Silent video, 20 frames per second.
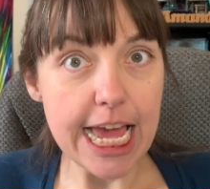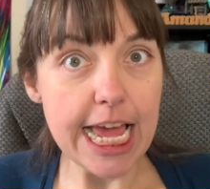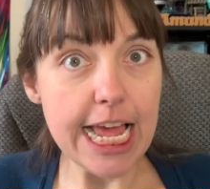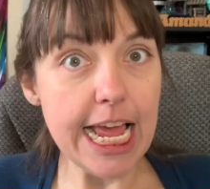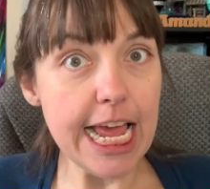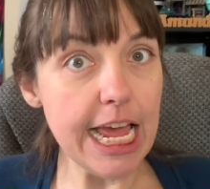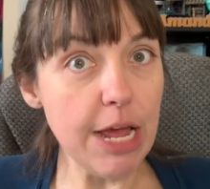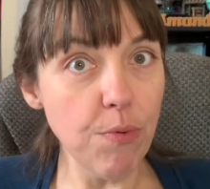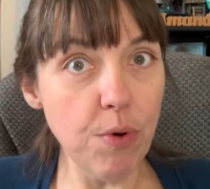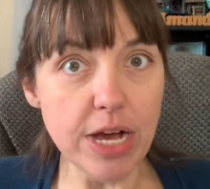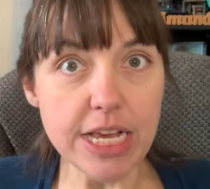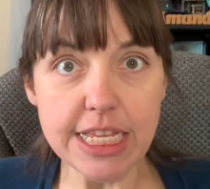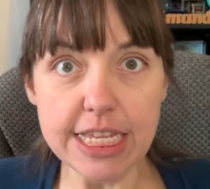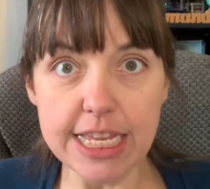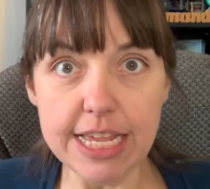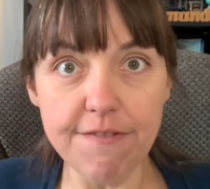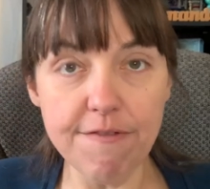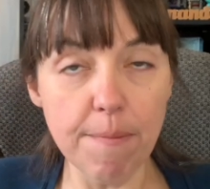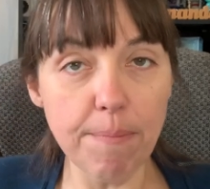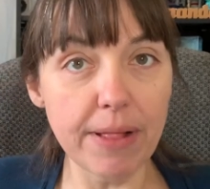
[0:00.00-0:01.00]
He wasn't
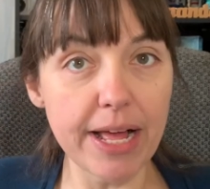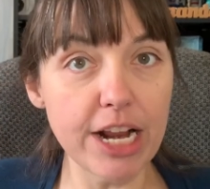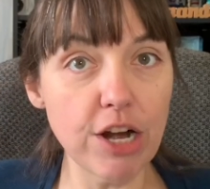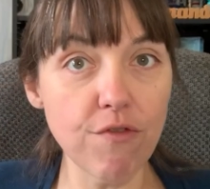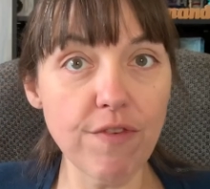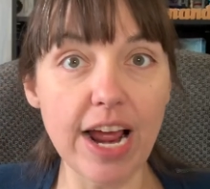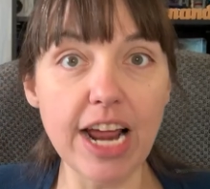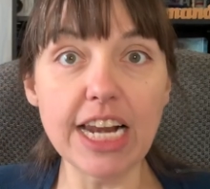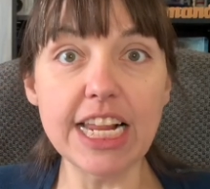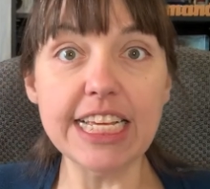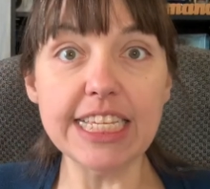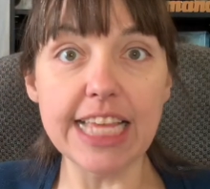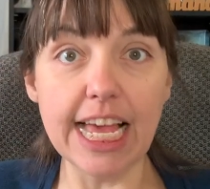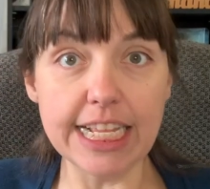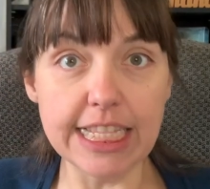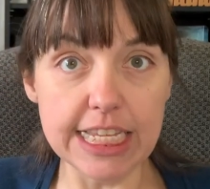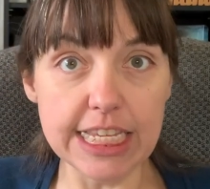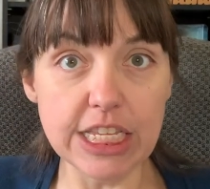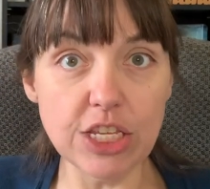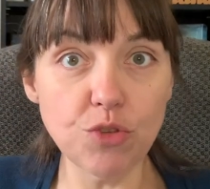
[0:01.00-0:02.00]
even playing around. He's
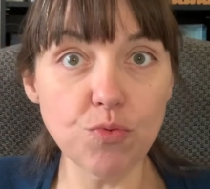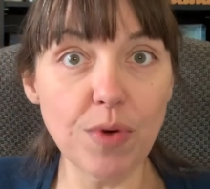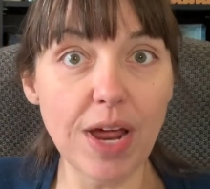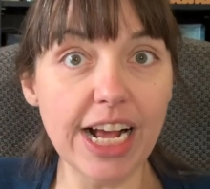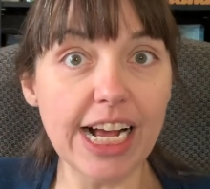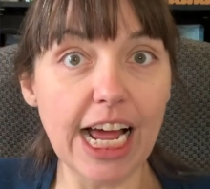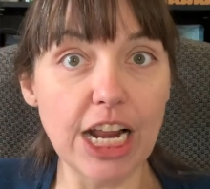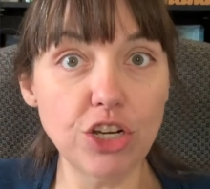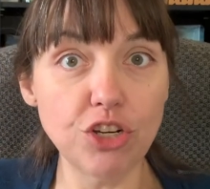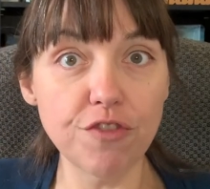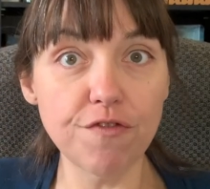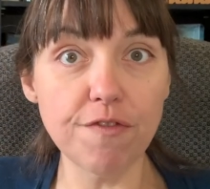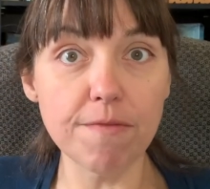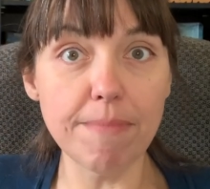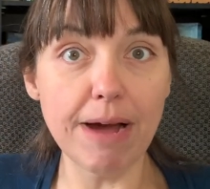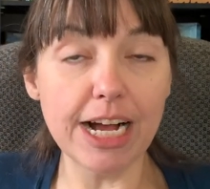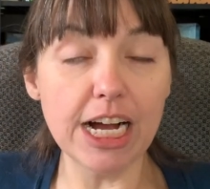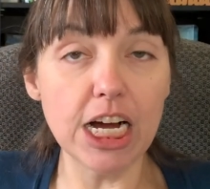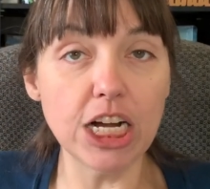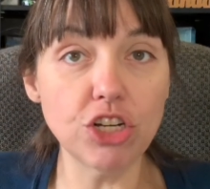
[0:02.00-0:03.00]
like, this is what I got to do for
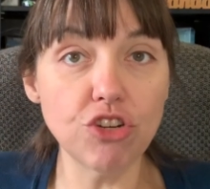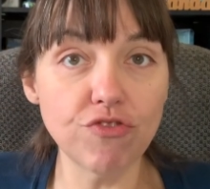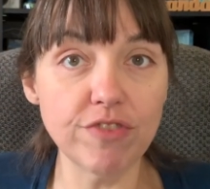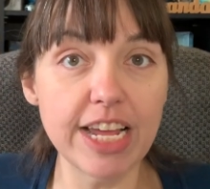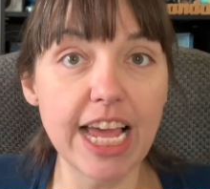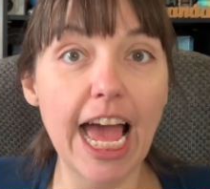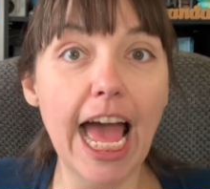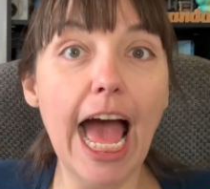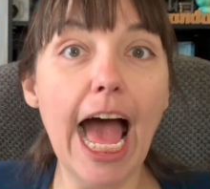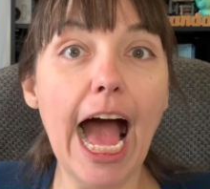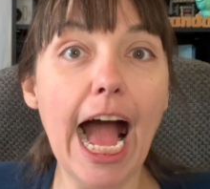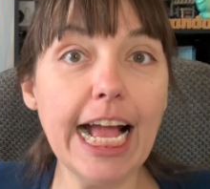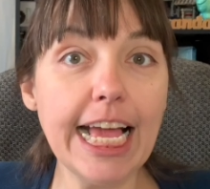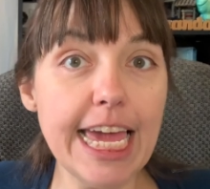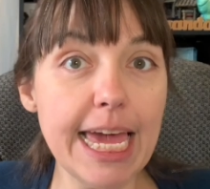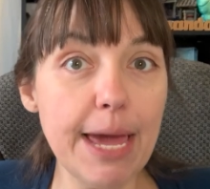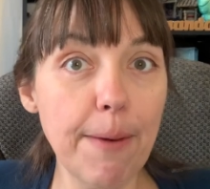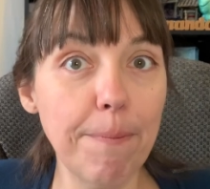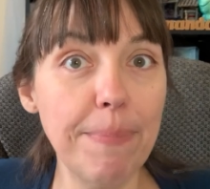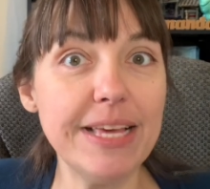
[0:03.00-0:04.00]
my country. I
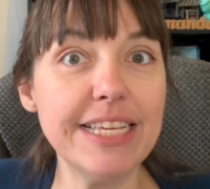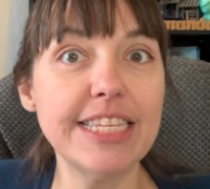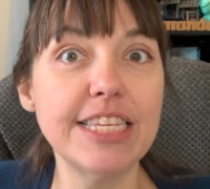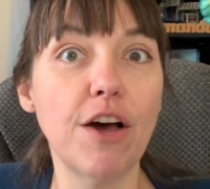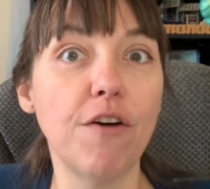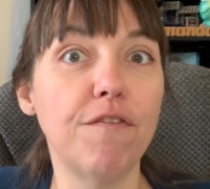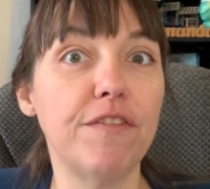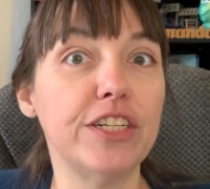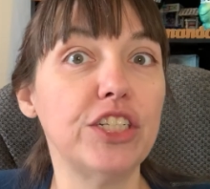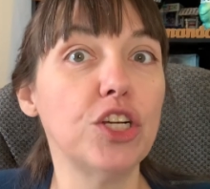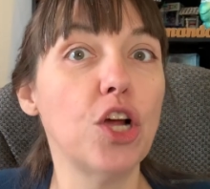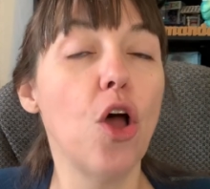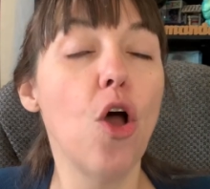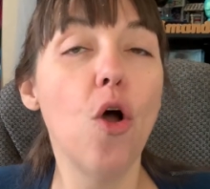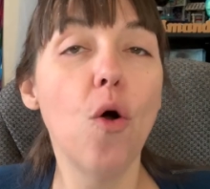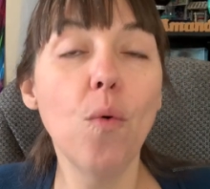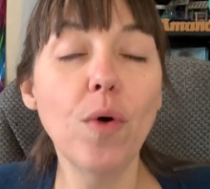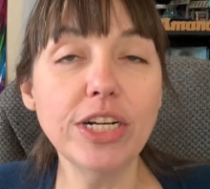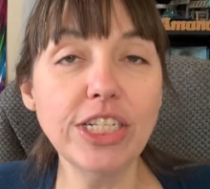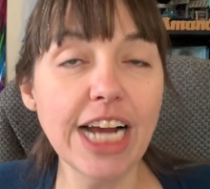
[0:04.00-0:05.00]
can't be selfish,
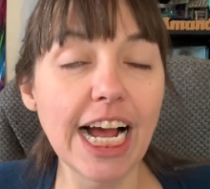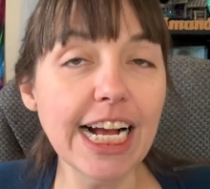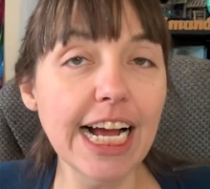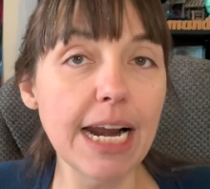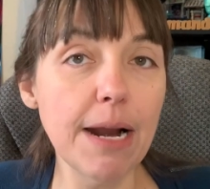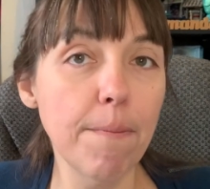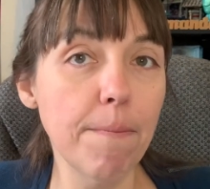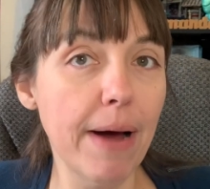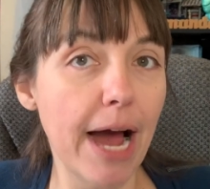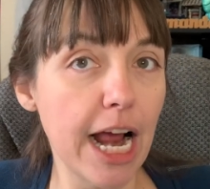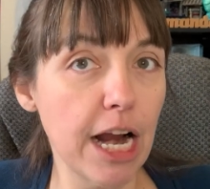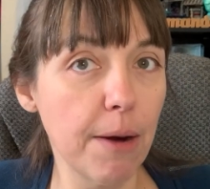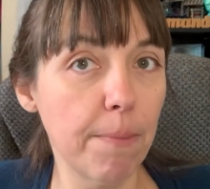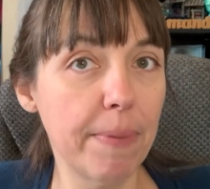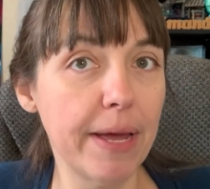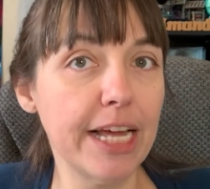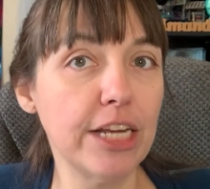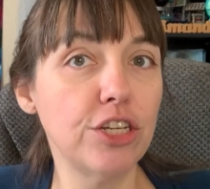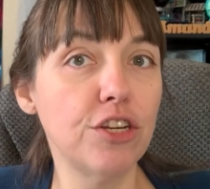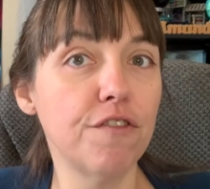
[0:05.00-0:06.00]
which I got to admire
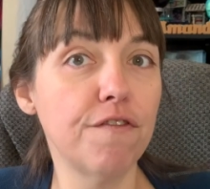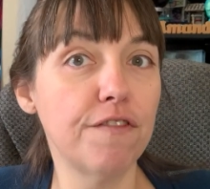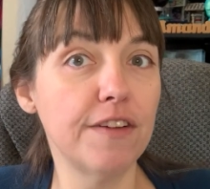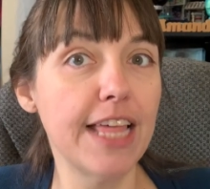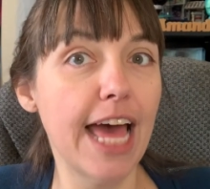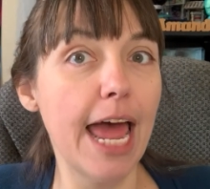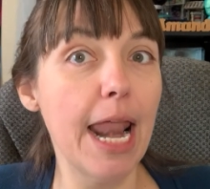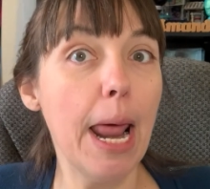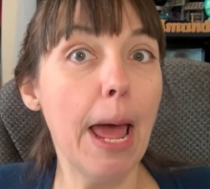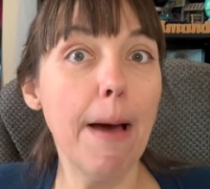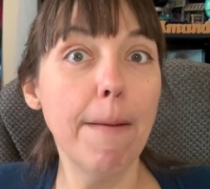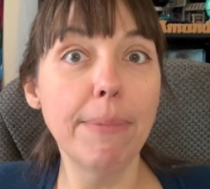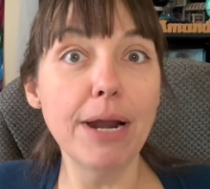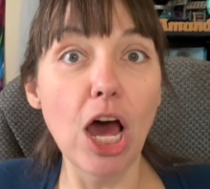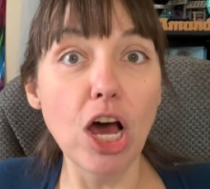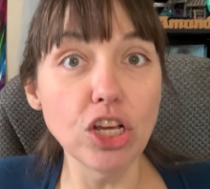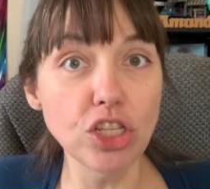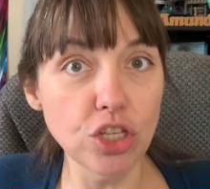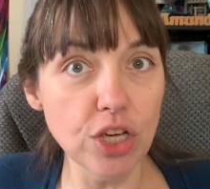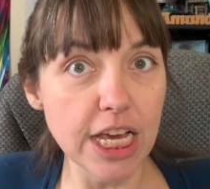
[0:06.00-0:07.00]
Pandu for that. But
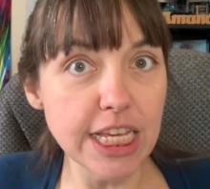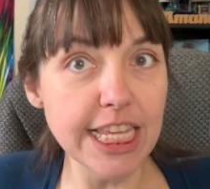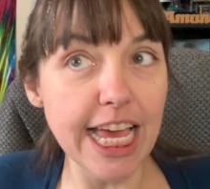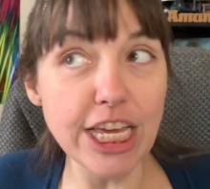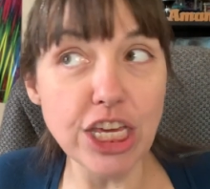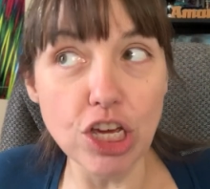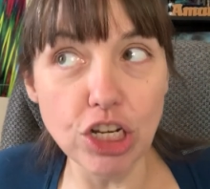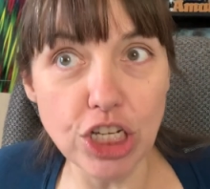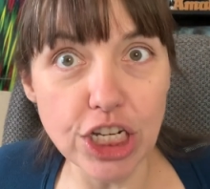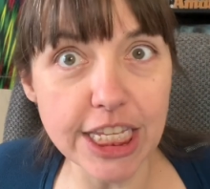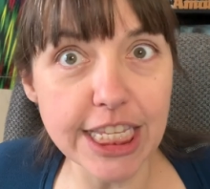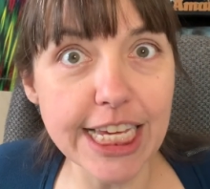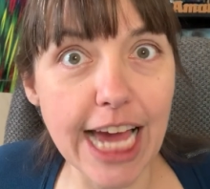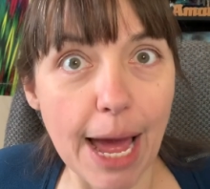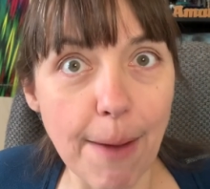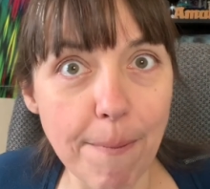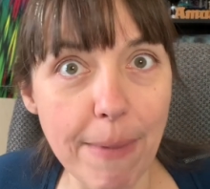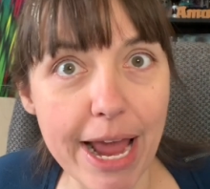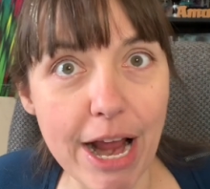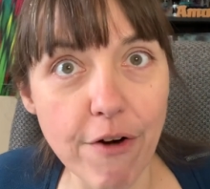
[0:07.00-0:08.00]
also, I was like, you just
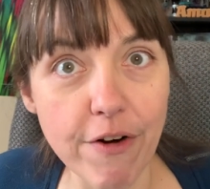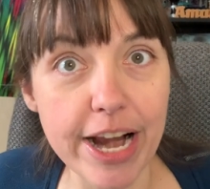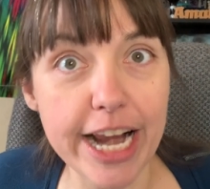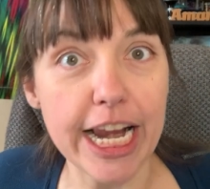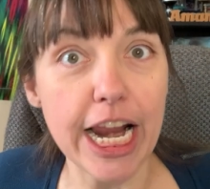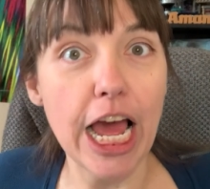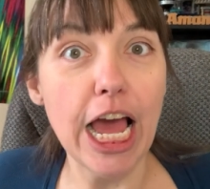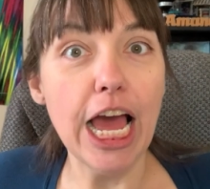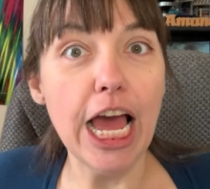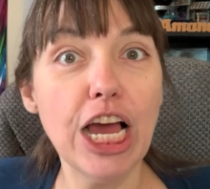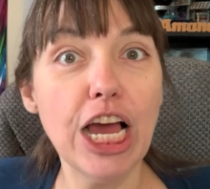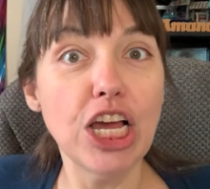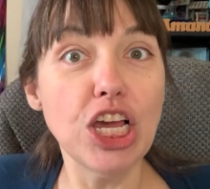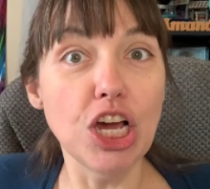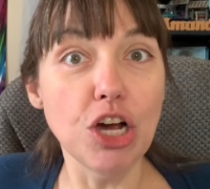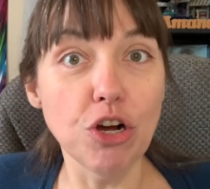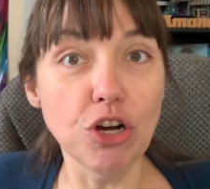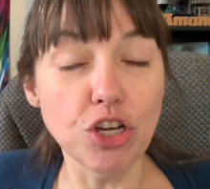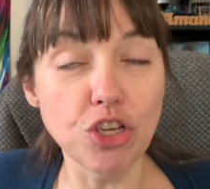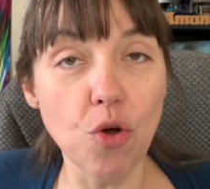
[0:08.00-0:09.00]
got married.
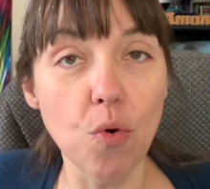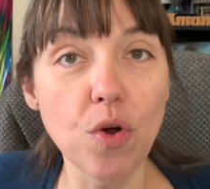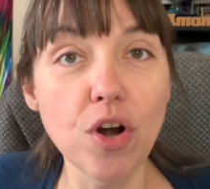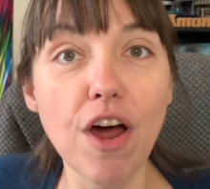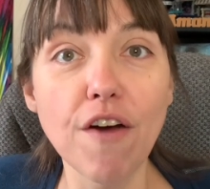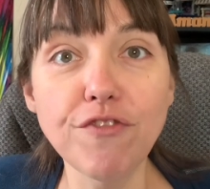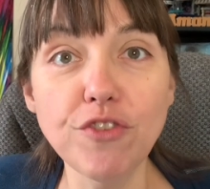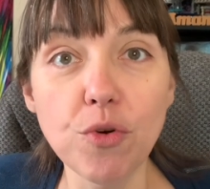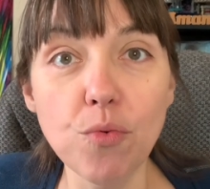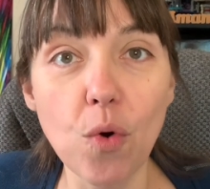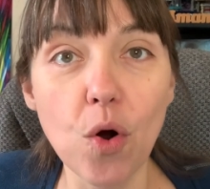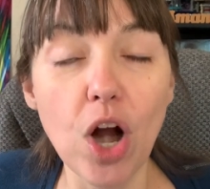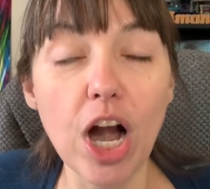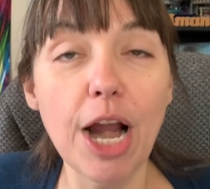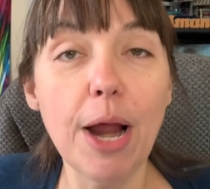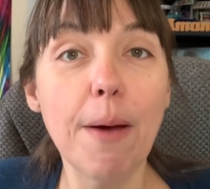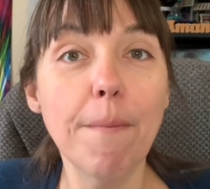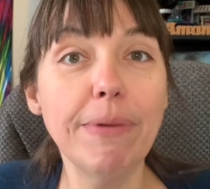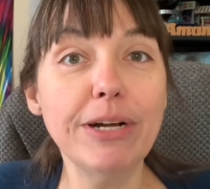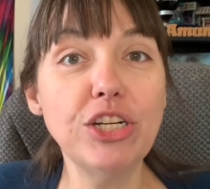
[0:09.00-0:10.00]
You're going off to
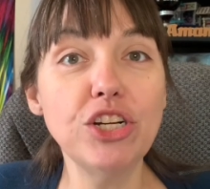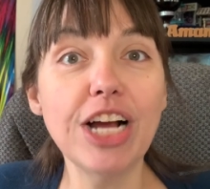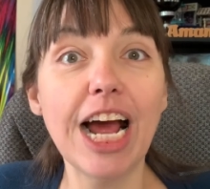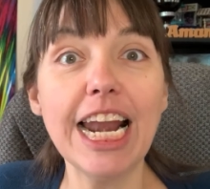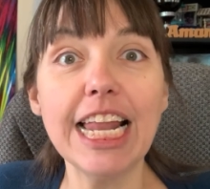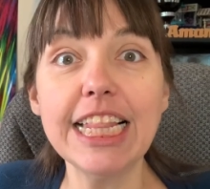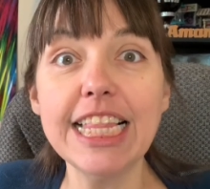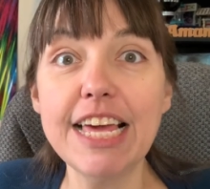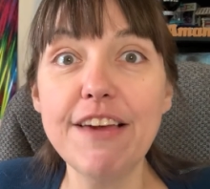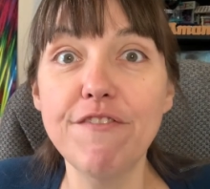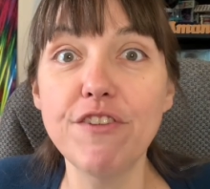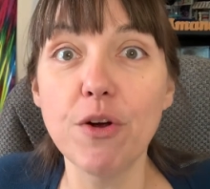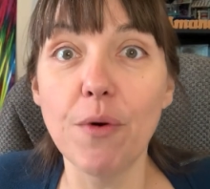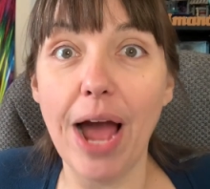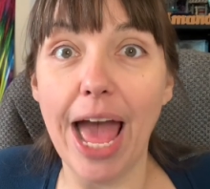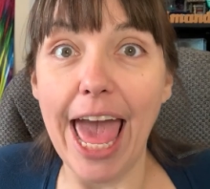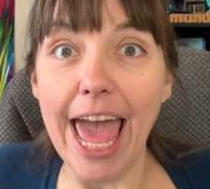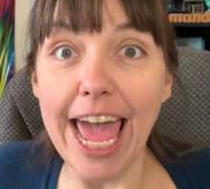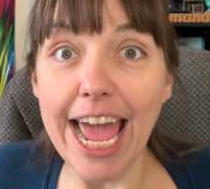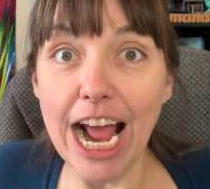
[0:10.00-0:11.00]
war, but you got to leave your
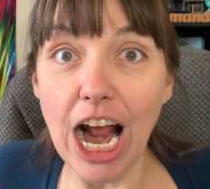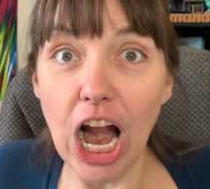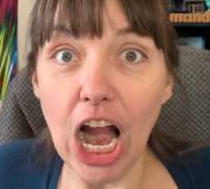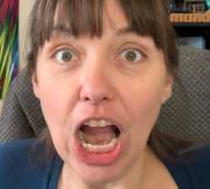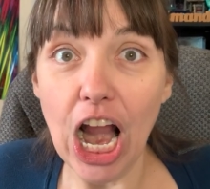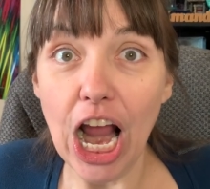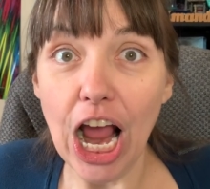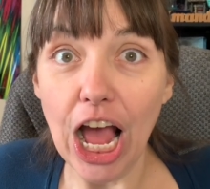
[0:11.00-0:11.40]
heir.